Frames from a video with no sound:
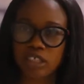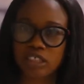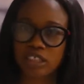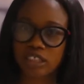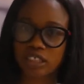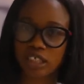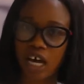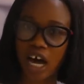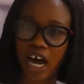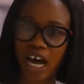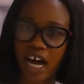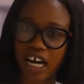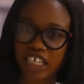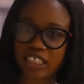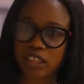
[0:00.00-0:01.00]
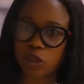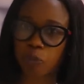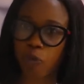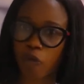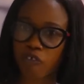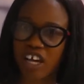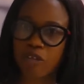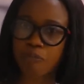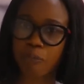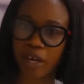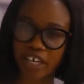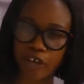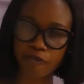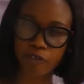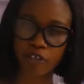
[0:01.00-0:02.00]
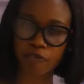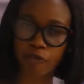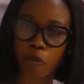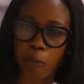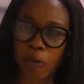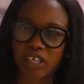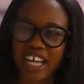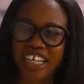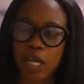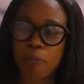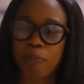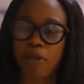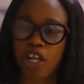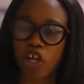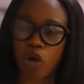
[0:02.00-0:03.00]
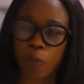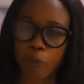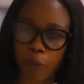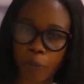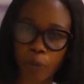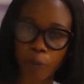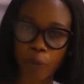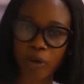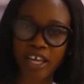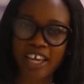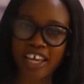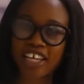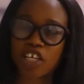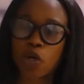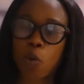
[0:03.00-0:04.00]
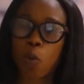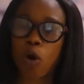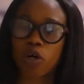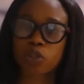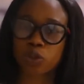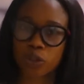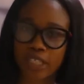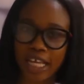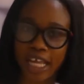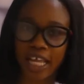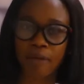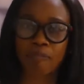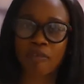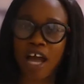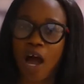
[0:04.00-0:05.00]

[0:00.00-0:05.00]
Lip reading: it provides benefit for more than 1 billion people in the world today,